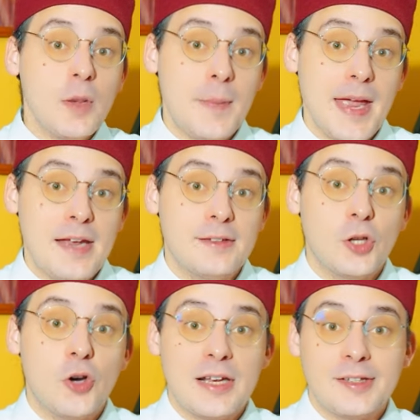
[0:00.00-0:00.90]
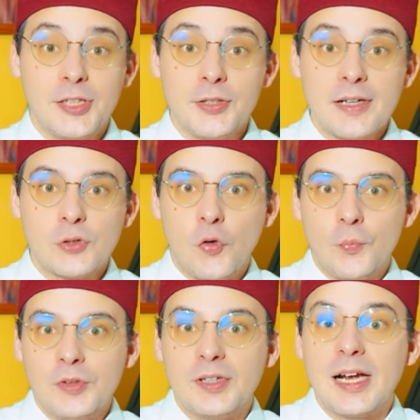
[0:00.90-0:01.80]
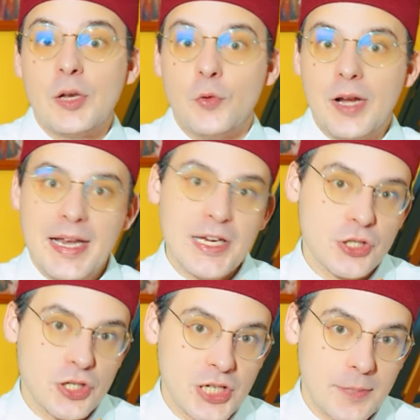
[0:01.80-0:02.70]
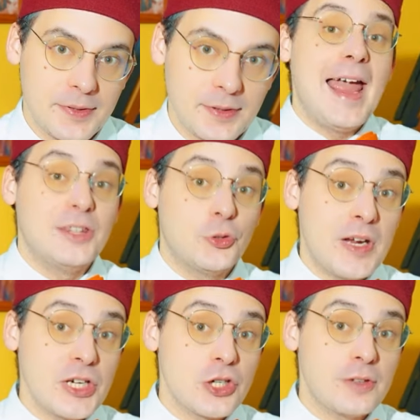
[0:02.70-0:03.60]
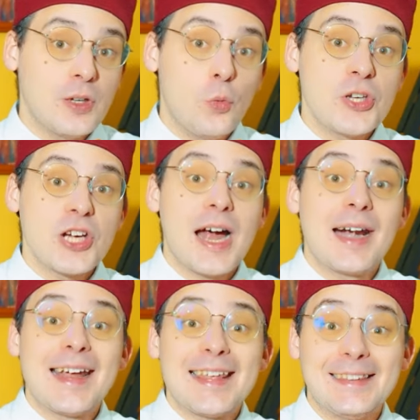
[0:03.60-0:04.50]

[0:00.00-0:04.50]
based on a series of musical relationships and ratios which are